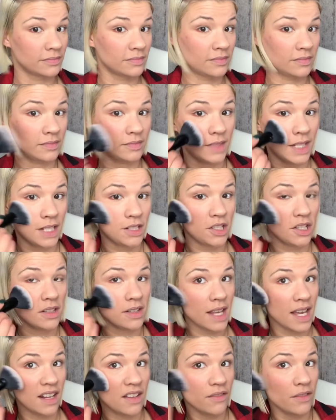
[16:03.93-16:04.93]
And that just
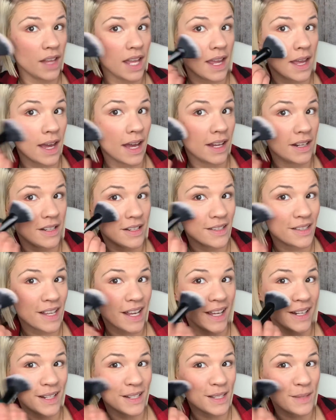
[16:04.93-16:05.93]
kind of like, I just
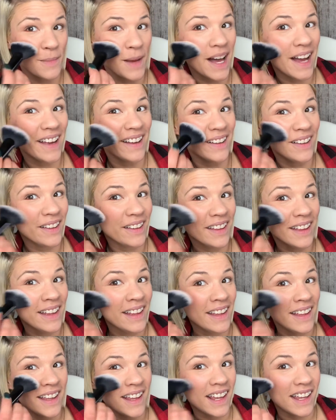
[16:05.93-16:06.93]
kind of smile
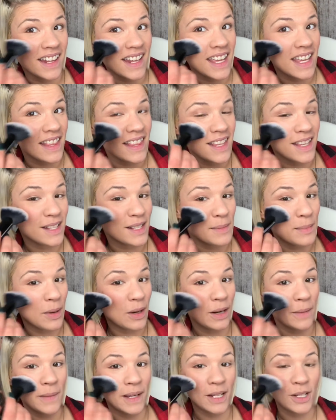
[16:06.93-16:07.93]
and hit this
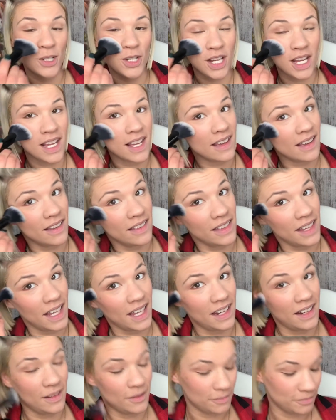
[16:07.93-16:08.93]
part of my cheek and
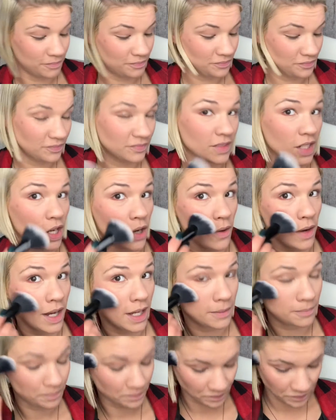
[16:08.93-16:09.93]
then go
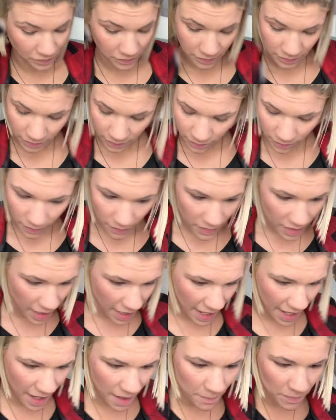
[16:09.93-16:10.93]
on.
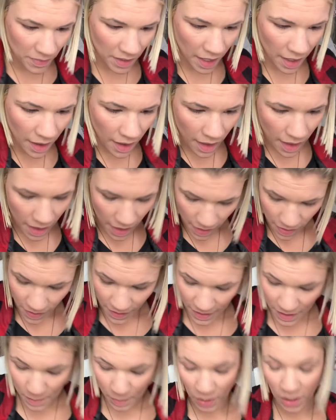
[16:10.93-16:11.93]
Okay.
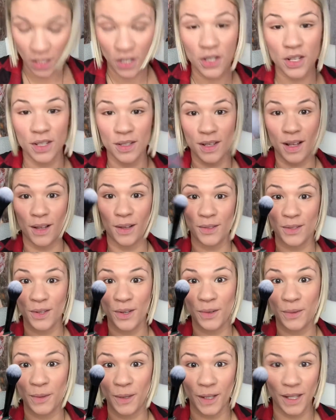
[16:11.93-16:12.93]
This brush is
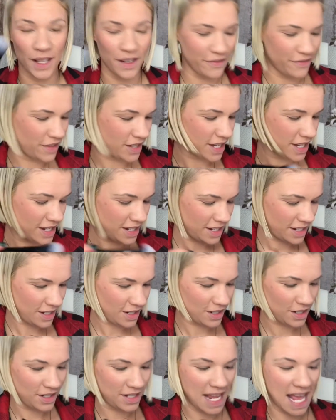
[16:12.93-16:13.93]
also really fun
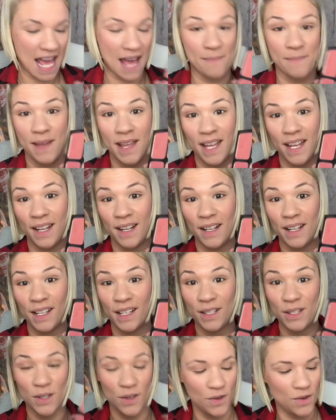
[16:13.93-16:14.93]
to tap in
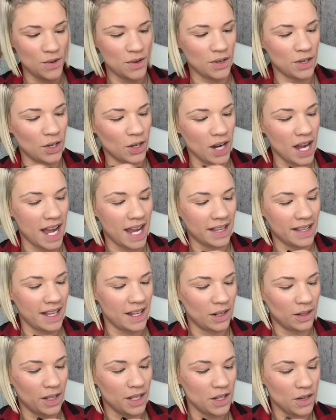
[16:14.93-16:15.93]
to your
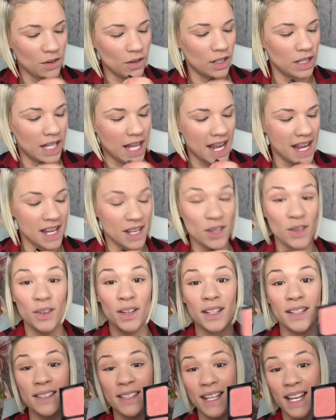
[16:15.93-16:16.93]
highlighter, like your light. You
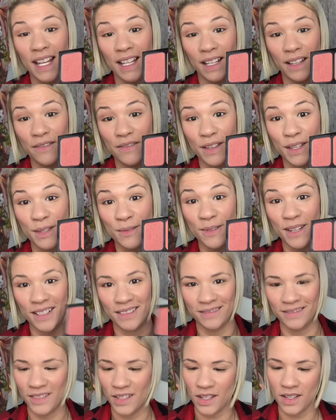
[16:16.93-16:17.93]
can see, I love this
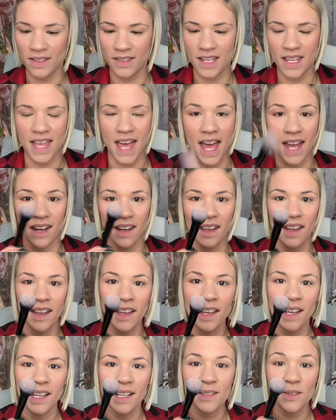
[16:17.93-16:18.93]
one. You can see that.
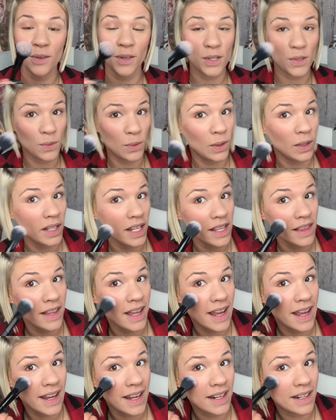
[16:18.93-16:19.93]
So it's really
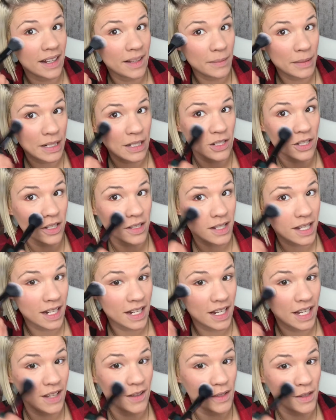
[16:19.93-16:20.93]
light, but it just kind
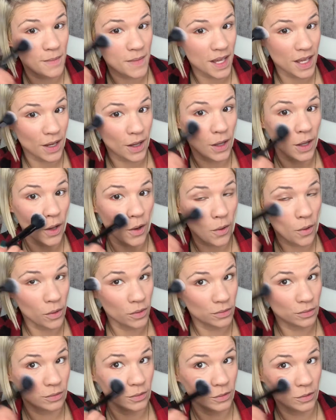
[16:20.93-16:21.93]
of gives me a glow.
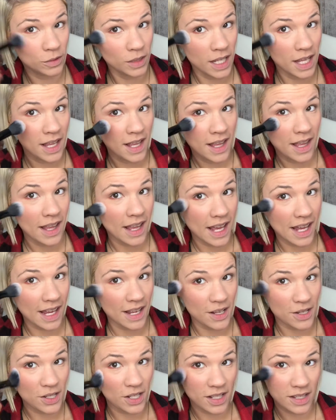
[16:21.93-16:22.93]
And
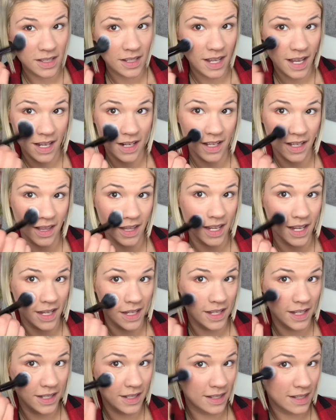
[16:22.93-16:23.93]
I just kind of like
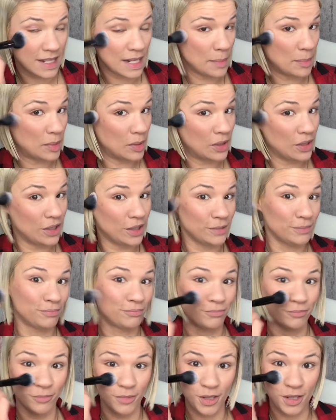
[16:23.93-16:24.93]
stipple
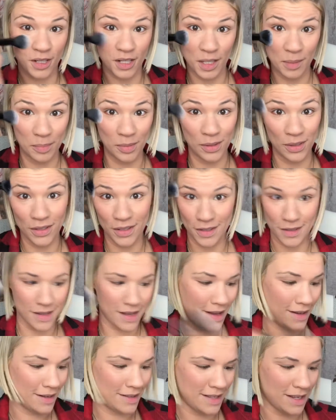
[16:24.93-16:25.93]
this
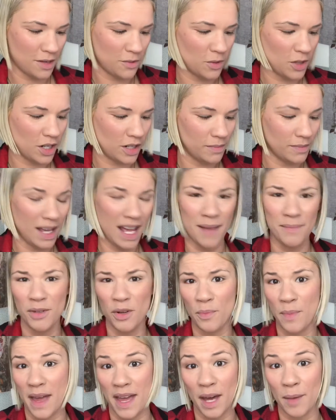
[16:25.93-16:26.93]
on. Is that a word? I'm no
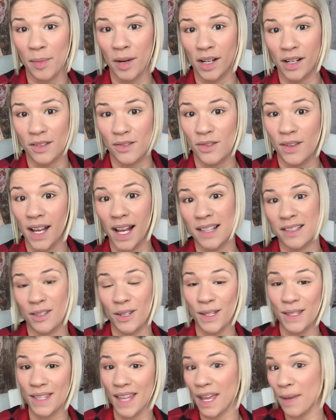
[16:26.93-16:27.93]
makeup artist, you guys.
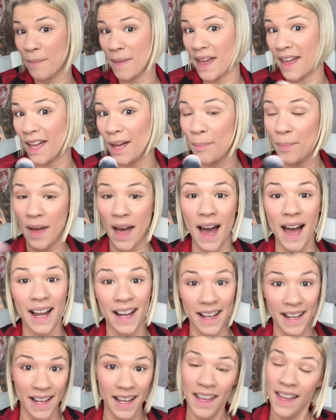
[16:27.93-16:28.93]
Just like makeup.
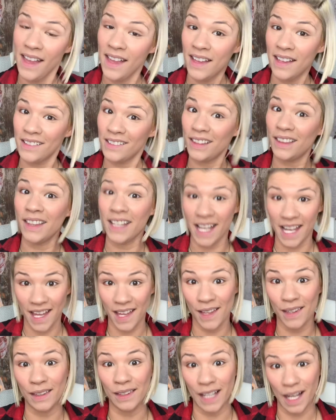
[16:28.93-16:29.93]
I like
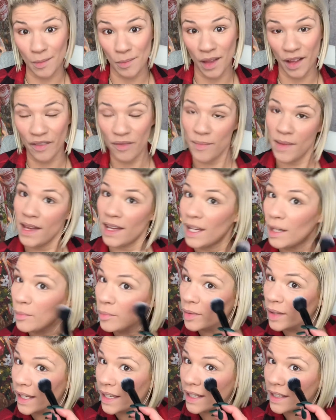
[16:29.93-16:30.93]
Lime Life makeup.
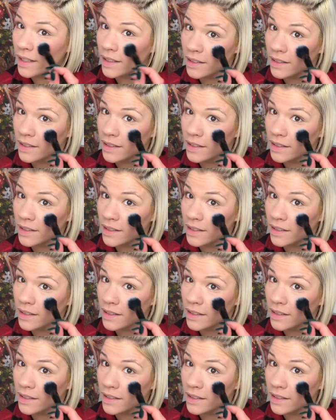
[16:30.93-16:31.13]
Like,